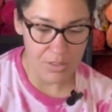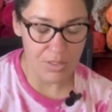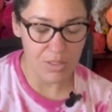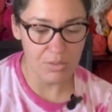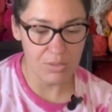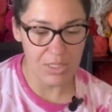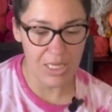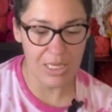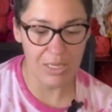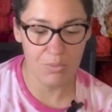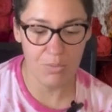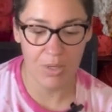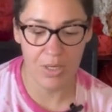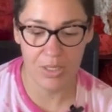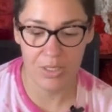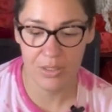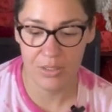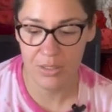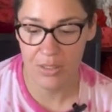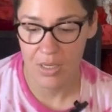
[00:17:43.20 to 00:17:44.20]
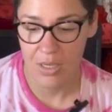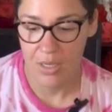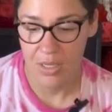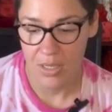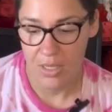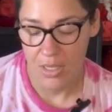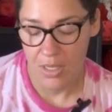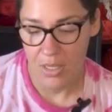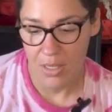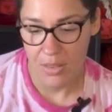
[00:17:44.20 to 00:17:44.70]
So day 1,
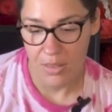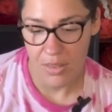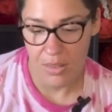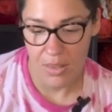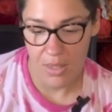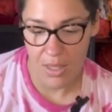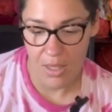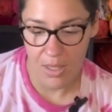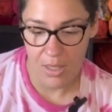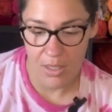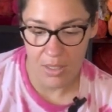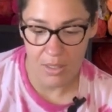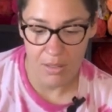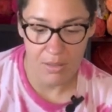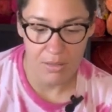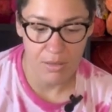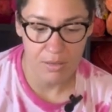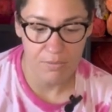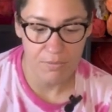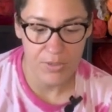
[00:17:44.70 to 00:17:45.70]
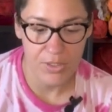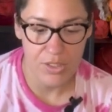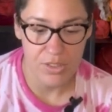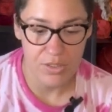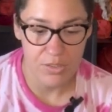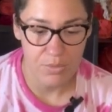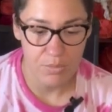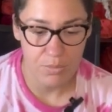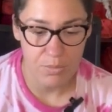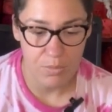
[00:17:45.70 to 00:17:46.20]
the
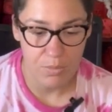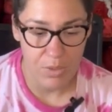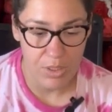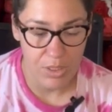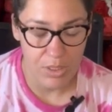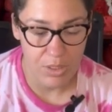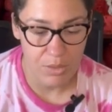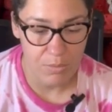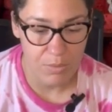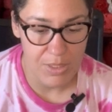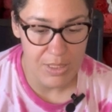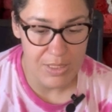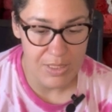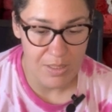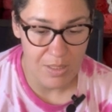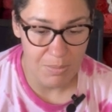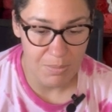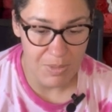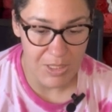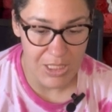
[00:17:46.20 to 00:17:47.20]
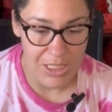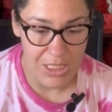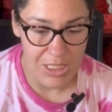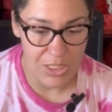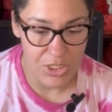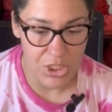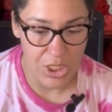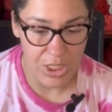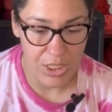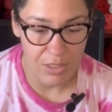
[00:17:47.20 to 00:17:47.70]
first one was a bee
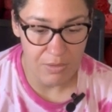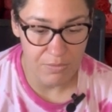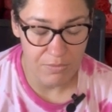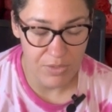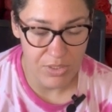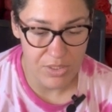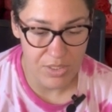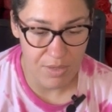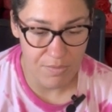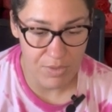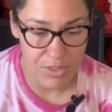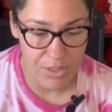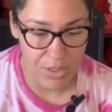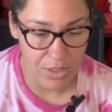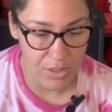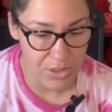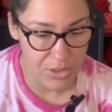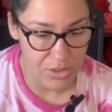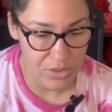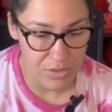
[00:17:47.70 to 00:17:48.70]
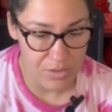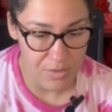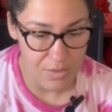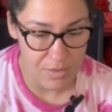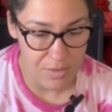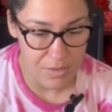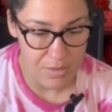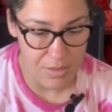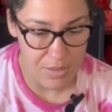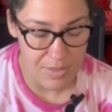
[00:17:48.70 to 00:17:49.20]
keychain for $7.
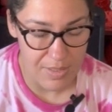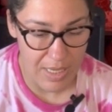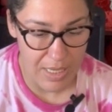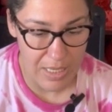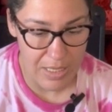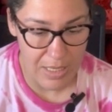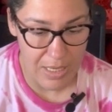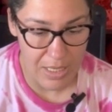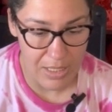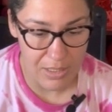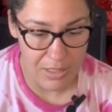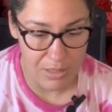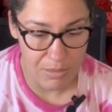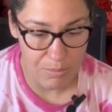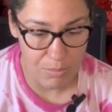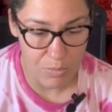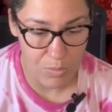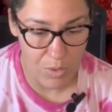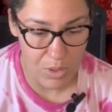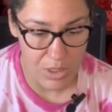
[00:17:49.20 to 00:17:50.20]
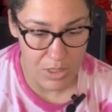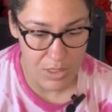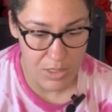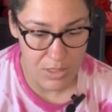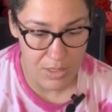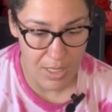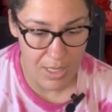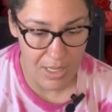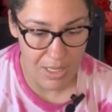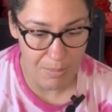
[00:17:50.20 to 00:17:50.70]
Second item
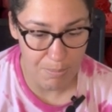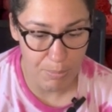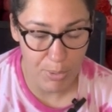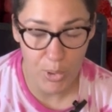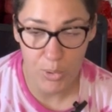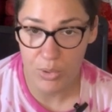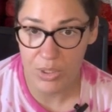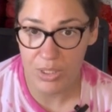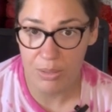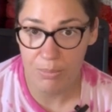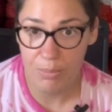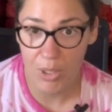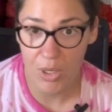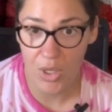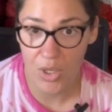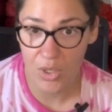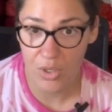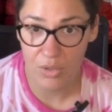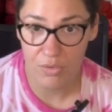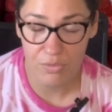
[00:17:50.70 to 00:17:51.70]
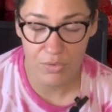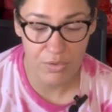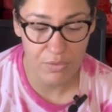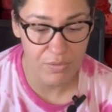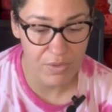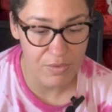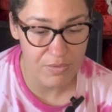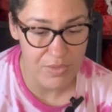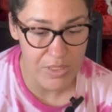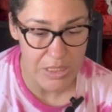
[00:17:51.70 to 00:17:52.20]
was a Pokeball for
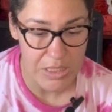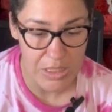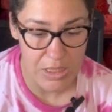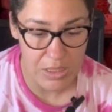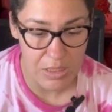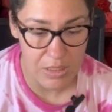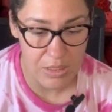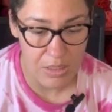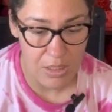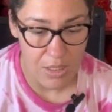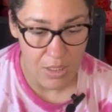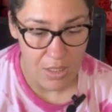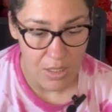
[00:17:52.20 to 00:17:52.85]
$15.